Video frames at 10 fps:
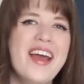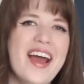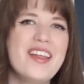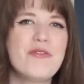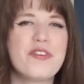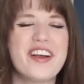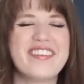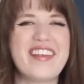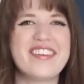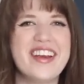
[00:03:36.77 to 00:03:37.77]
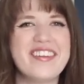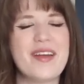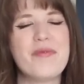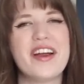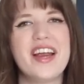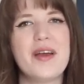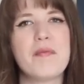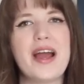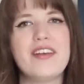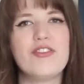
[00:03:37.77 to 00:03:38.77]
And then for accessories, I'm wearing
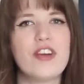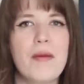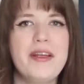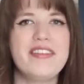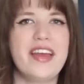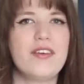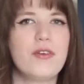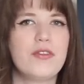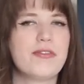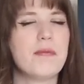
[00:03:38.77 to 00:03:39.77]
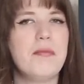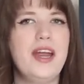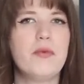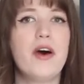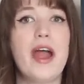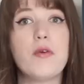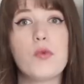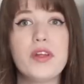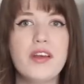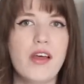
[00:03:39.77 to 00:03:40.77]
my strappy sandals from Madewell. I
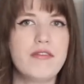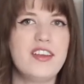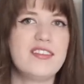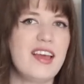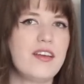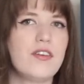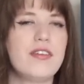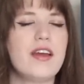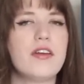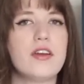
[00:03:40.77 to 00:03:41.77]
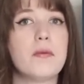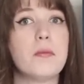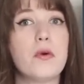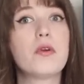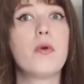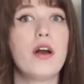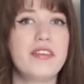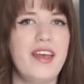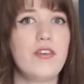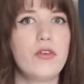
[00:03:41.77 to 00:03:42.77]
really love these sandals. They're their boardwalk
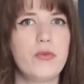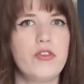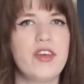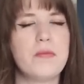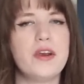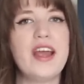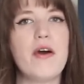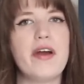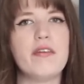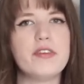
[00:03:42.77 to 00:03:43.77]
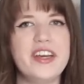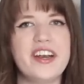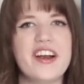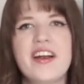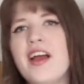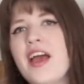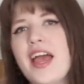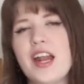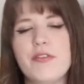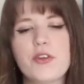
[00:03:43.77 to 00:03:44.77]
sandals, which they bring out every year.
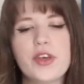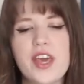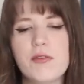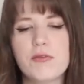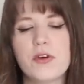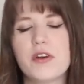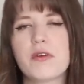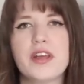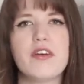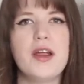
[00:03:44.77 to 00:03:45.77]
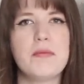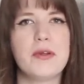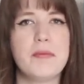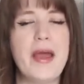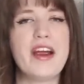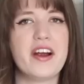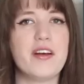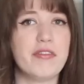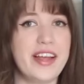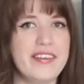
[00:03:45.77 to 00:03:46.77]
And if you're looking for a really great pair
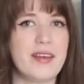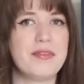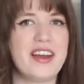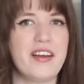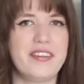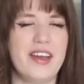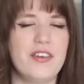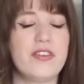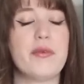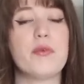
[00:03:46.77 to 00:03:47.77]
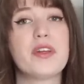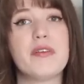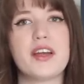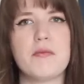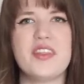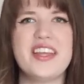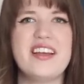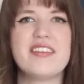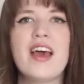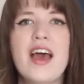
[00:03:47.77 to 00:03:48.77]
of lace-up style sandals. I would really recommend
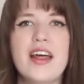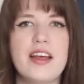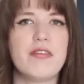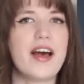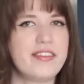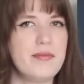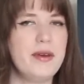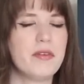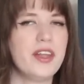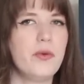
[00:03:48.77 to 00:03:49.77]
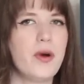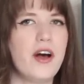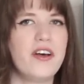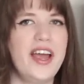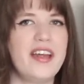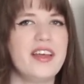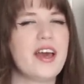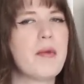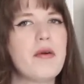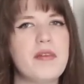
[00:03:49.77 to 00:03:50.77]
these. They've lasted me really well and they
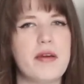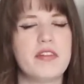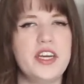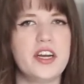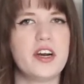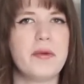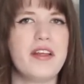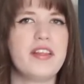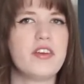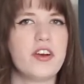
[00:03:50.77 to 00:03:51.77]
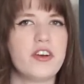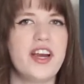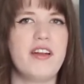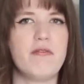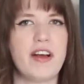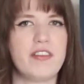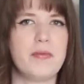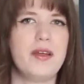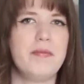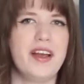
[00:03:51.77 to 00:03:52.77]
come out with them every year, but I think they're a great
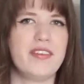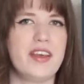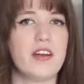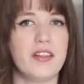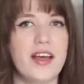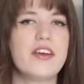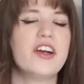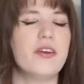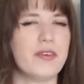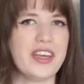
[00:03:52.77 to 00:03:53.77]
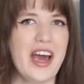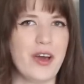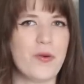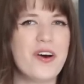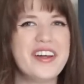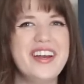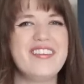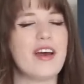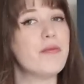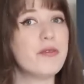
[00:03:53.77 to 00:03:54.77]
investment because they are leather and really high
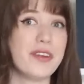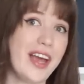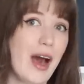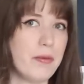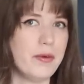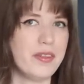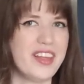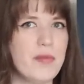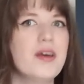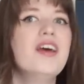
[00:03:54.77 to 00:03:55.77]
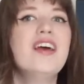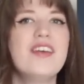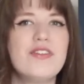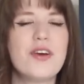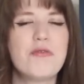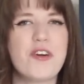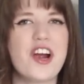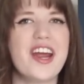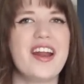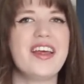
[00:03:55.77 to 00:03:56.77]
quality, so I've been really happy with them so
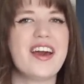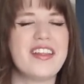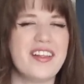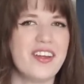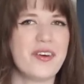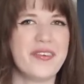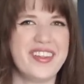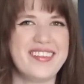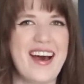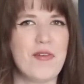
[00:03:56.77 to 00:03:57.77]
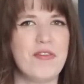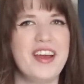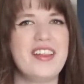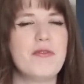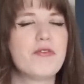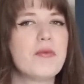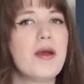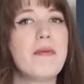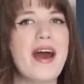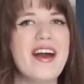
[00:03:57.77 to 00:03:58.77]
far and I like how they look with this outfit. And then for
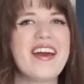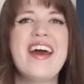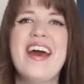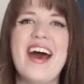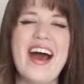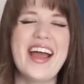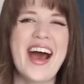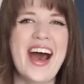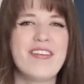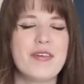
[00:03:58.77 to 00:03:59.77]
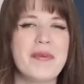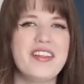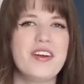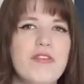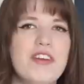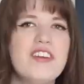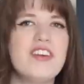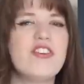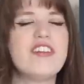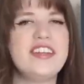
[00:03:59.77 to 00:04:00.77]
my bag, I have my
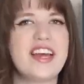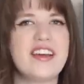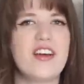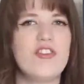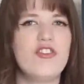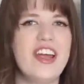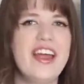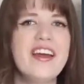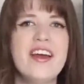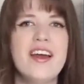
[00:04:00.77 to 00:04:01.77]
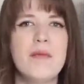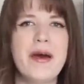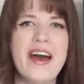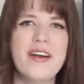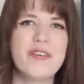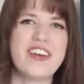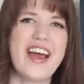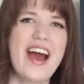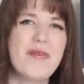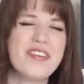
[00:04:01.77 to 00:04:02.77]
vintage Etienne Aigner bag, which
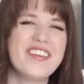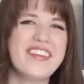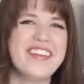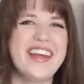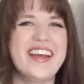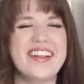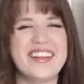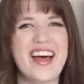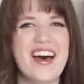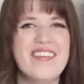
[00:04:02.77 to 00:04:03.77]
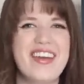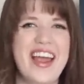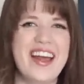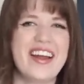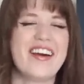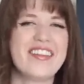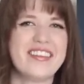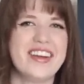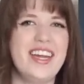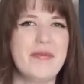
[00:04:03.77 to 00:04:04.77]
I absolutely love. And I got
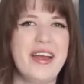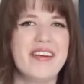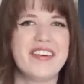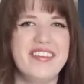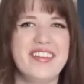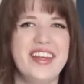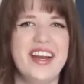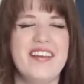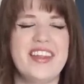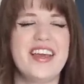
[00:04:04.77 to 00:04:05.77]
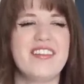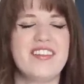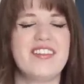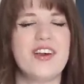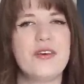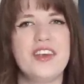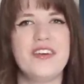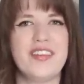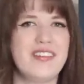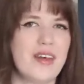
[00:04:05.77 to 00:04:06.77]
this on eBay recently and I think it's just so
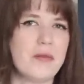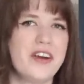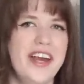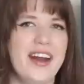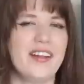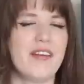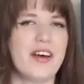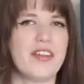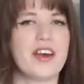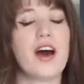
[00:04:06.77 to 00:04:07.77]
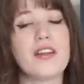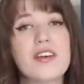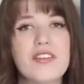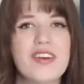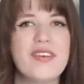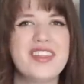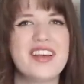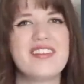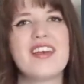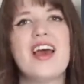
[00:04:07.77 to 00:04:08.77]
cute and summery and I love how the colors look with
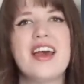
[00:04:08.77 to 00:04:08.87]
this.